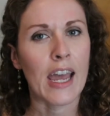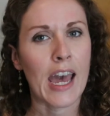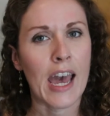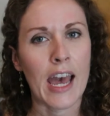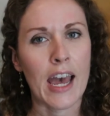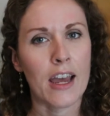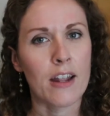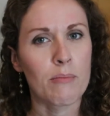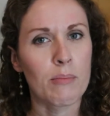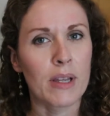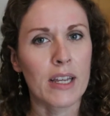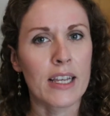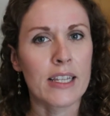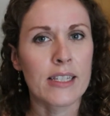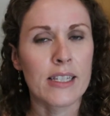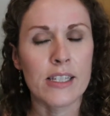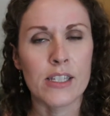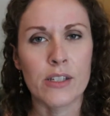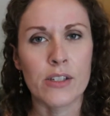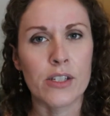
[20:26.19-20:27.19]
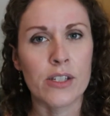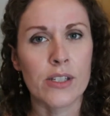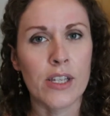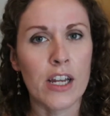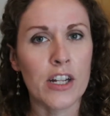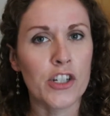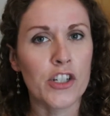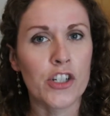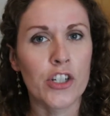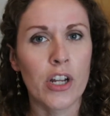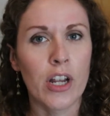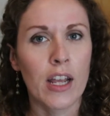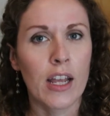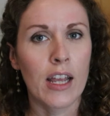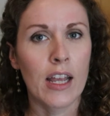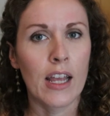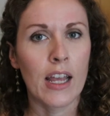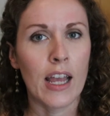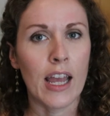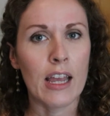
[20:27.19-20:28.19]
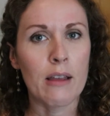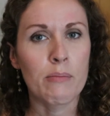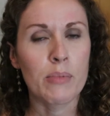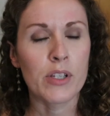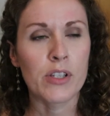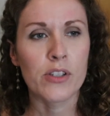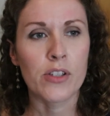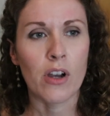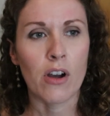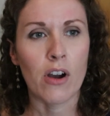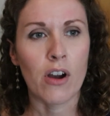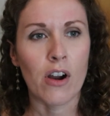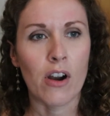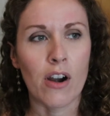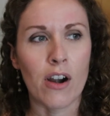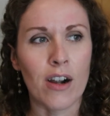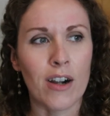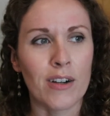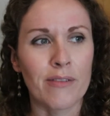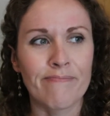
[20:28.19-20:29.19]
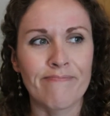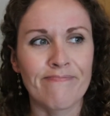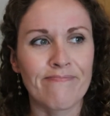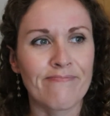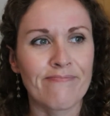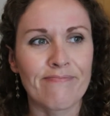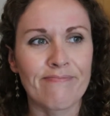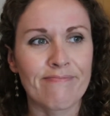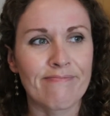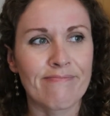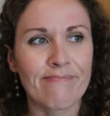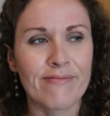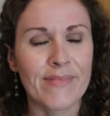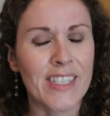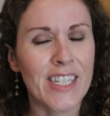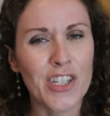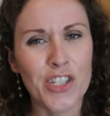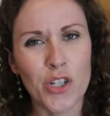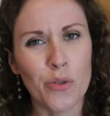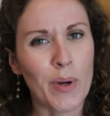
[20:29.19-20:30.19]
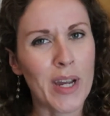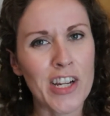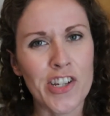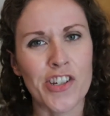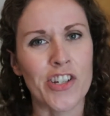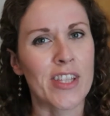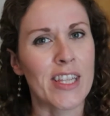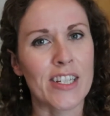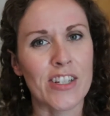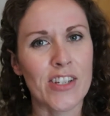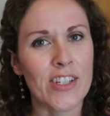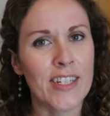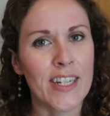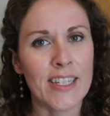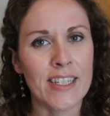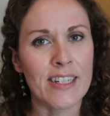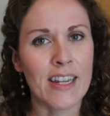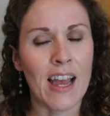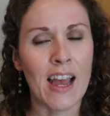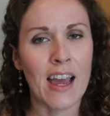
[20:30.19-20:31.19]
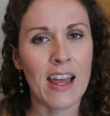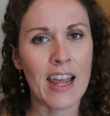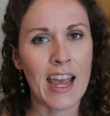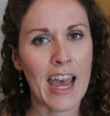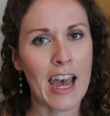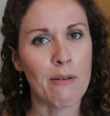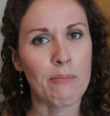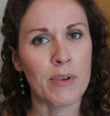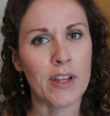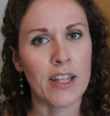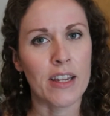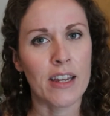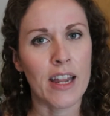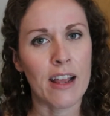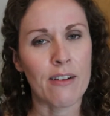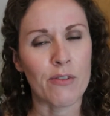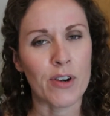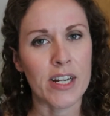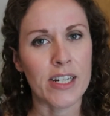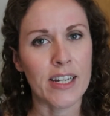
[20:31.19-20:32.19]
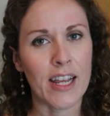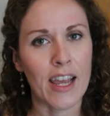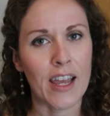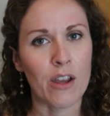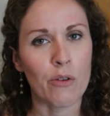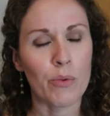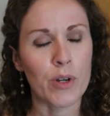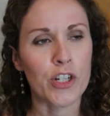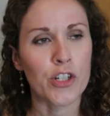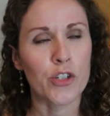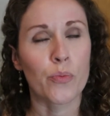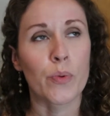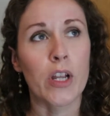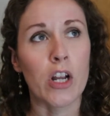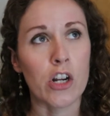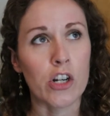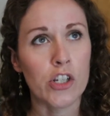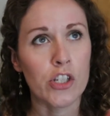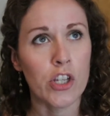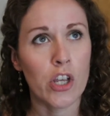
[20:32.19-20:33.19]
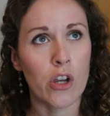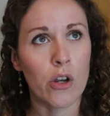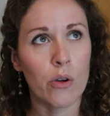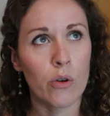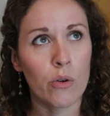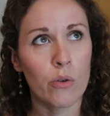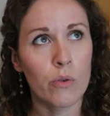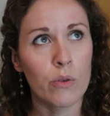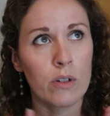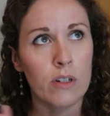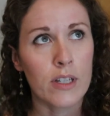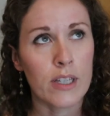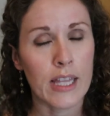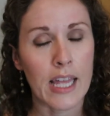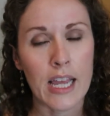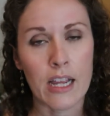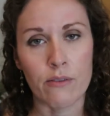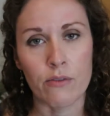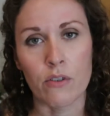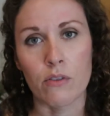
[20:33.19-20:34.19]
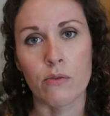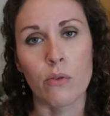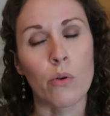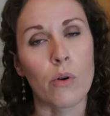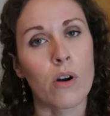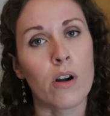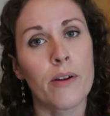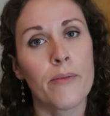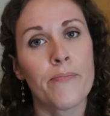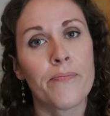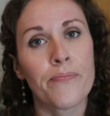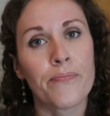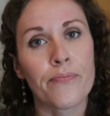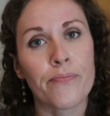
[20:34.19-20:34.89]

had, because this is such a bizarre situation that just does not happen every day, which we are so thankful for.